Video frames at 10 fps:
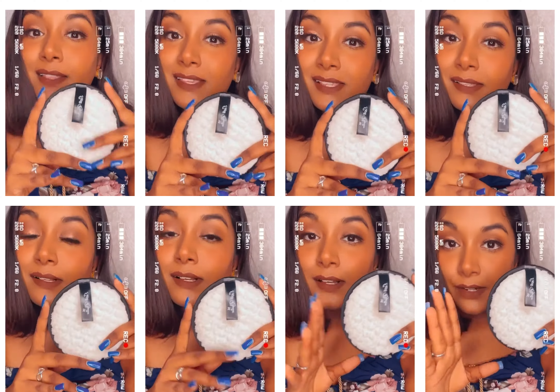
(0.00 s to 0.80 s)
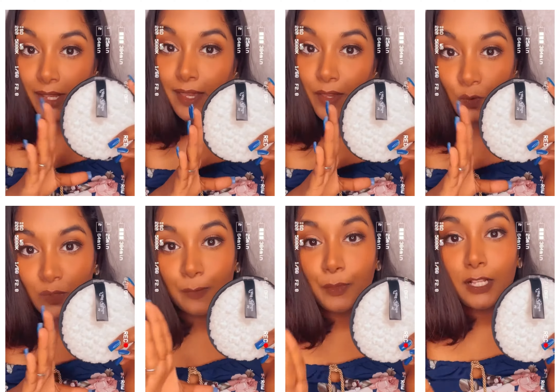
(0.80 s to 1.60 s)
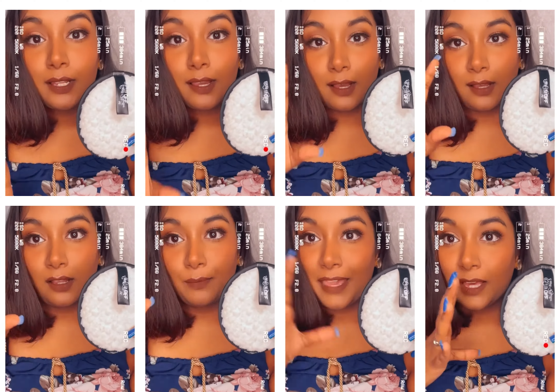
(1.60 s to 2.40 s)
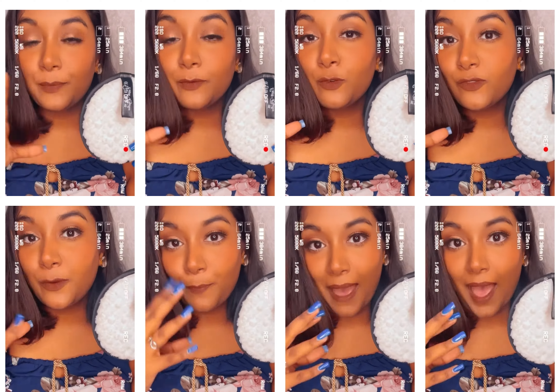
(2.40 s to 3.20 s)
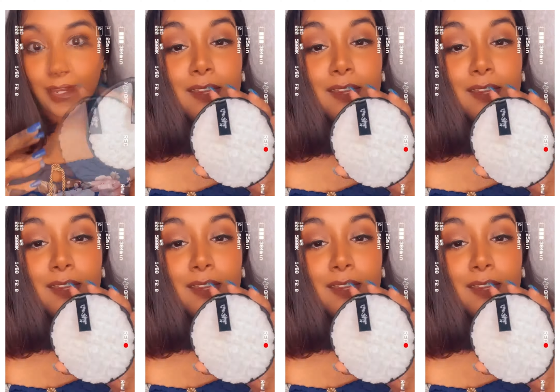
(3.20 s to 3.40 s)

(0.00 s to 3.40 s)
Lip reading: This is a reusable makeup remover pad.